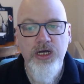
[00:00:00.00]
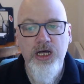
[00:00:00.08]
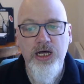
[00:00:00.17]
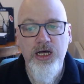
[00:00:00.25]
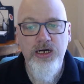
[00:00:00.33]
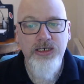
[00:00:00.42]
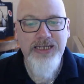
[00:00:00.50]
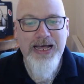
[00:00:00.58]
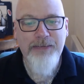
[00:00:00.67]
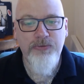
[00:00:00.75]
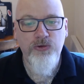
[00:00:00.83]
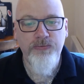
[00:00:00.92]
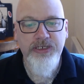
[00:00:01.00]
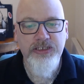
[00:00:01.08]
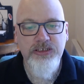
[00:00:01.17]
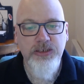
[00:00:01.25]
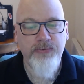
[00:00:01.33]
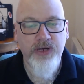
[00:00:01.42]
Hard Apple
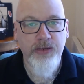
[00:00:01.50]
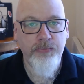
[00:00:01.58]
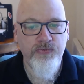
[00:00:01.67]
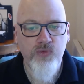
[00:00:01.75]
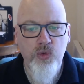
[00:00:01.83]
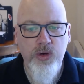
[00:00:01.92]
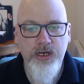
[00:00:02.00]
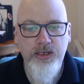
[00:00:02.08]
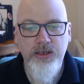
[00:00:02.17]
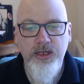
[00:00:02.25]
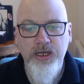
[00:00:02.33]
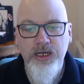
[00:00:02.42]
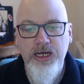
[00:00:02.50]
Mint by Bruel,